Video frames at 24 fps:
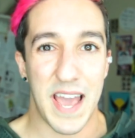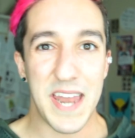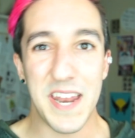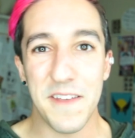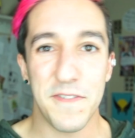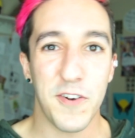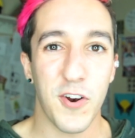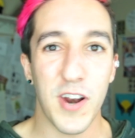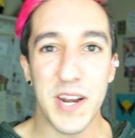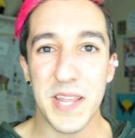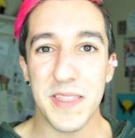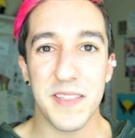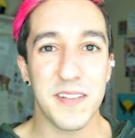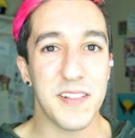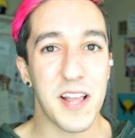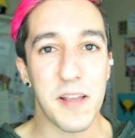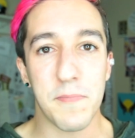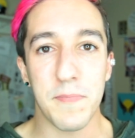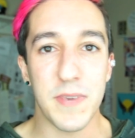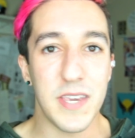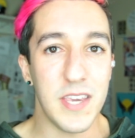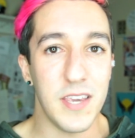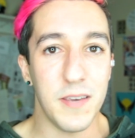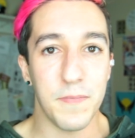And if you're anything
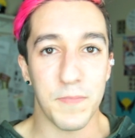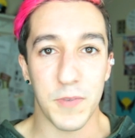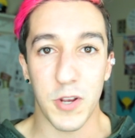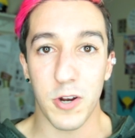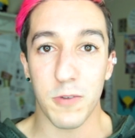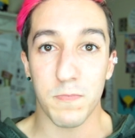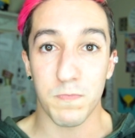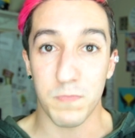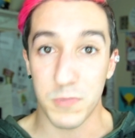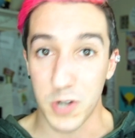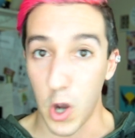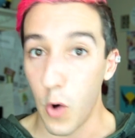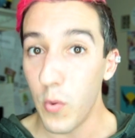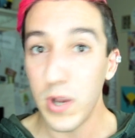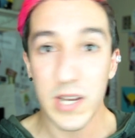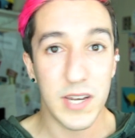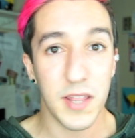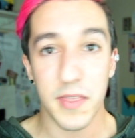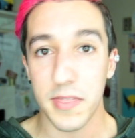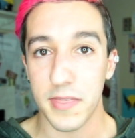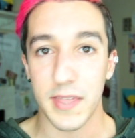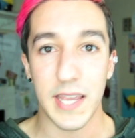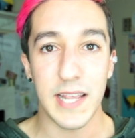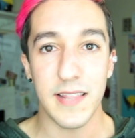like me, you're
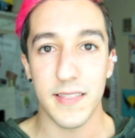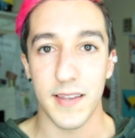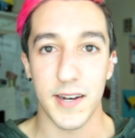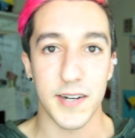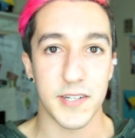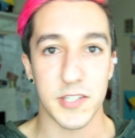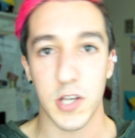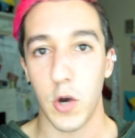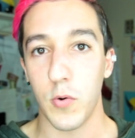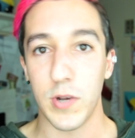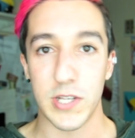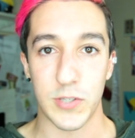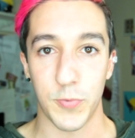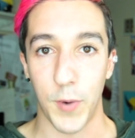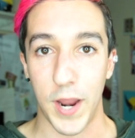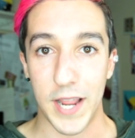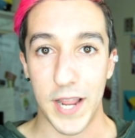going to think that it's always